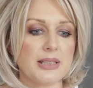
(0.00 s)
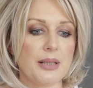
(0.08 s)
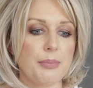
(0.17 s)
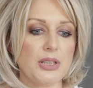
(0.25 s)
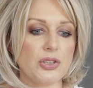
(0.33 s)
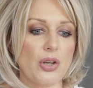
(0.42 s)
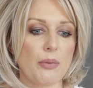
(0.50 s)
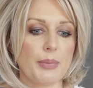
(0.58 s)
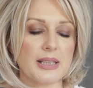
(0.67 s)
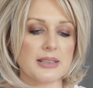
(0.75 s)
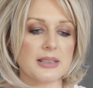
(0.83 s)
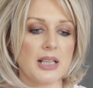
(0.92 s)
Debbie
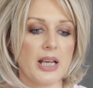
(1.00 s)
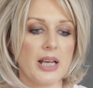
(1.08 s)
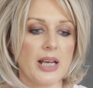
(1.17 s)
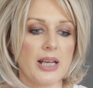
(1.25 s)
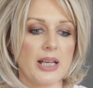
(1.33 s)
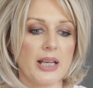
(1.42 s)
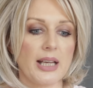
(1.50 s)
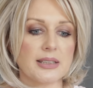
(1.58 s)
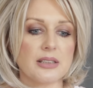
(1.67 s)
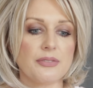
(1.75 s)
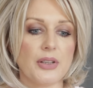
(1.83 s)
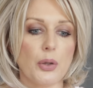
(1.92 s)
Thomas
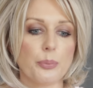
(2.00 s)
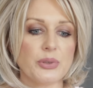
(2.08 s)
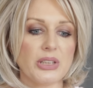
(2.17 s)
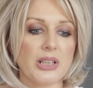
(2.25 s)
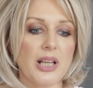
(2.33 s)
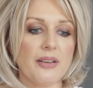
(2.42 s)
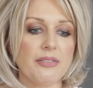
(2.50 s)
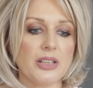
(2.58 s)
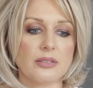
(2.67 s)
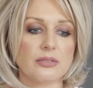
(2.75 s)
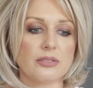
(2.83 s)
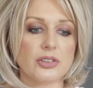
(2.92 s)
has developed 11